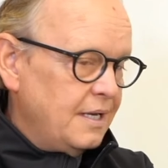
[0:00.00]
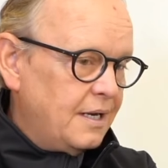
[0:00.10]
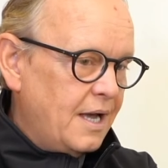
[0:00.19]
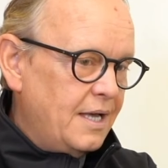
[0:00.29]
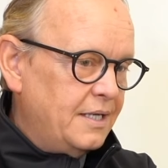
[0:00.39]

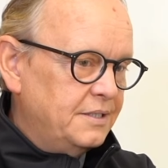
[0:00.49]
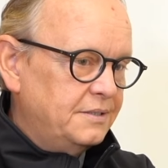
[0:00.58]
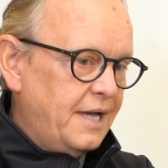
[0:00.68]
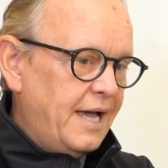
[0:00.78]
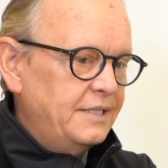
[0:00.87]
because
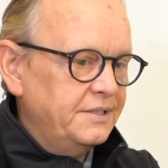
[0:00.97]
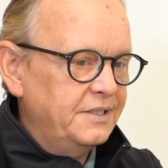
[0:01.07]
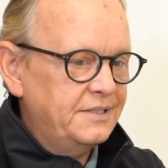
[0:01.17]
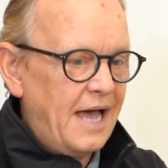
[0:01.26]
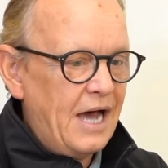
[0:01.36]
diastole
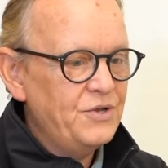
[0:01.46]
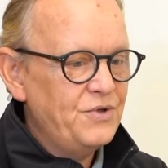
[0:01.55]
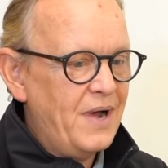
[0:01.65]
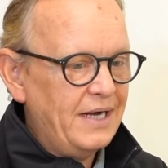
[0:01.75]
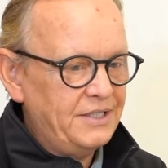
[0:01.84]
is how do you
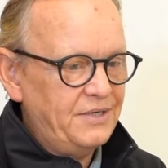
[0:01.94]
actually